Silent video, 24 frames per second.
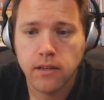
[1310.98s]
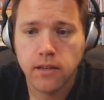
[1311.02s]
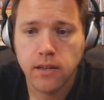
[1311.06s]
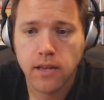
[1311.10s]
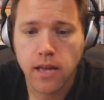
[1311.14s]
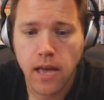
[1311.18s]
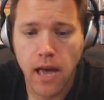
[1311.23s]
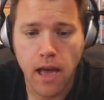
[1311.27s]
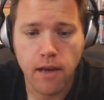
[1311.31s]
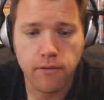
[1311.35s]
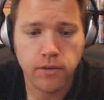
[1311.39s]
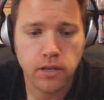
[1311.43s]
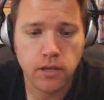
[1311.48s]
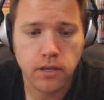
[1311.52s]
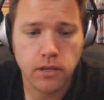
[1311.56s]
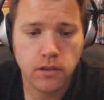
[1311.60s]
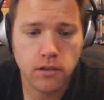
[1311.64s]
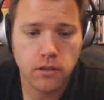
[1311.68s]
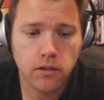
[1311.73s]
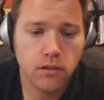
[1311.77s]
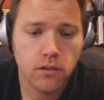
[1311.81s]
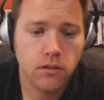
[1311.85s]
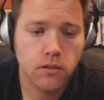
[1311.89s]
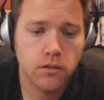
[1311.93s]

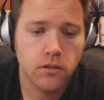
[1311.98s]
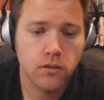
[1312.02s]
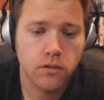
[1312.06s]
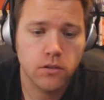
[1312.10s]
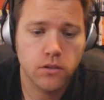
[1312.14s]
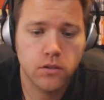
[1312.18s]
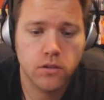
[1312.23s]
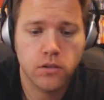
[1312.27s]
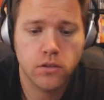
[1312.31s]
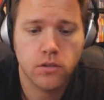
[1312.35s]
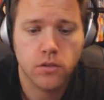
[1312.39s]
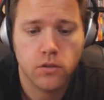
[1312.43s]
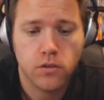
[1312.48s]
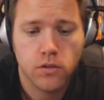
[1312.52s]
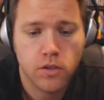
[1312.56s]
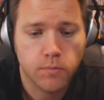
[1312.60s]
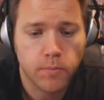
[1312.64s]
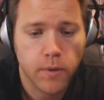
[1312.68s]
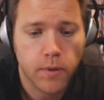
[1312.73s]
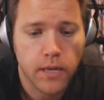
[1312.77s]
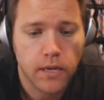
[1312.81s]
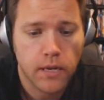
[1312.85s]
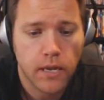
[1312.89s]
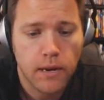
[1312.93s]
having to
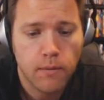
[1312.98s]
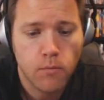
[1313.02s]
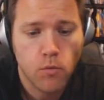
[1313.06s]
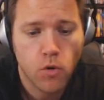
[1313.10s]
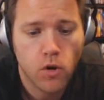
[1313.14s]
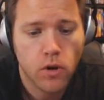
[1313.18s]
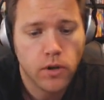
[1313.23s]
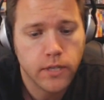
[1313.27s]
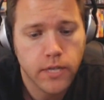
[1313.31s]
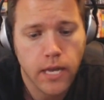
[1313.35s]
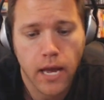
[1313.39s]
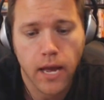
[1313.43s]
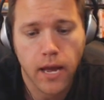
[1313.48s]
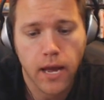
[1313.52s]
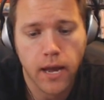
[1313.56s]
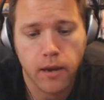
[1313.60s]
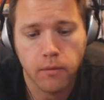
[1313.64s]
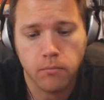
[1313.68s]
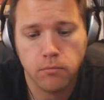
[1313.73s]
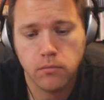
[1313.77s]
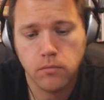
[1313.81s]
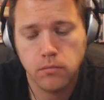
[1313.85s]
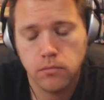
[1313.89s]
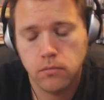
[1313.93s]
spend any more
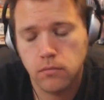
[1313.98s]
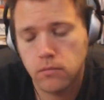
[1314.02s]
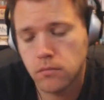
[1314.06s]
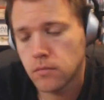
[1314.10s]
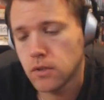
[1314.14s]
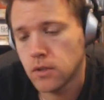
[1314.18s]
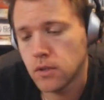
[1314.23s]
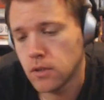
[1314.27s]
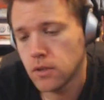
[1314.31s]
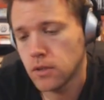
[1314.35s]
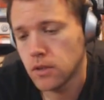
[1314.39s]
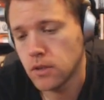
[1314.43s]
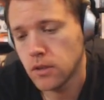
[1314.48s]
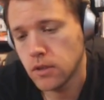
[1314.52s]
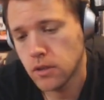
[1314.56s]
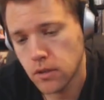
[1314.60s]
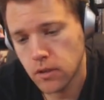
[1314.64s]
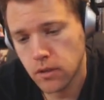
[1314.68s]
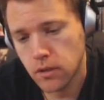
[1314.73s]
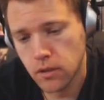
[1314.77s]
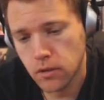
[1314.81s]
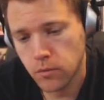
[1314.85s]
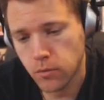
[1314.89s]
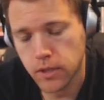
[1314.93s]
time
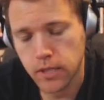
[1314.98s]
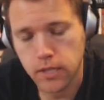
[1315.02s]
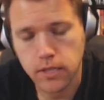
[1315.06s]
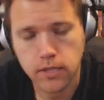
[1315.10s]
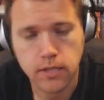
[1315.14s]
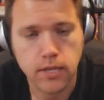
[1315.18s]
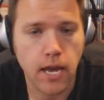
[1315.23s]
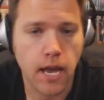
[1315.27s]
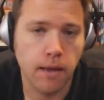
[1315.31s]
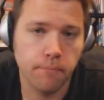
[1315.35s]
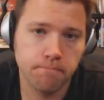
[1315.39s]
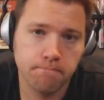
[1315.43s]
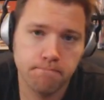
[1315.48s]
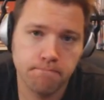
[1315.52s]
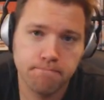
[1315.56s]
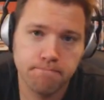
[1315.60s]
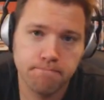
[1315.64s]
with this game.